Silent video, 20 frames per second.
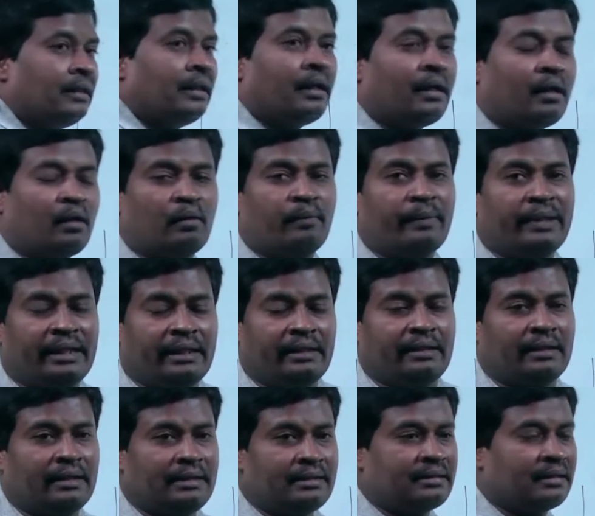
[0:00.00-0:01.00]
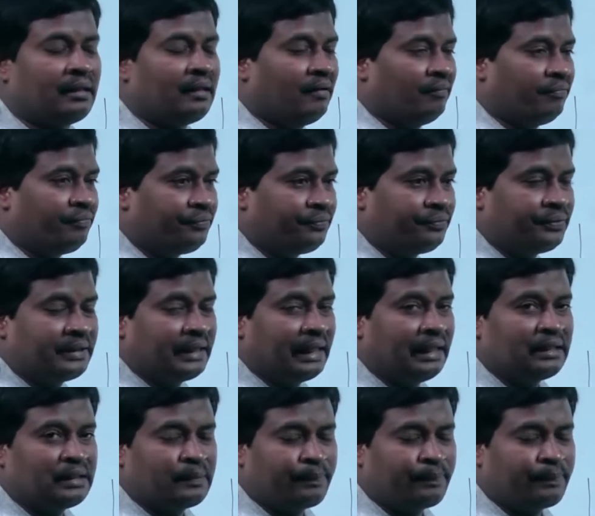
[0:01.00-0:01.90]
How many kinds of cells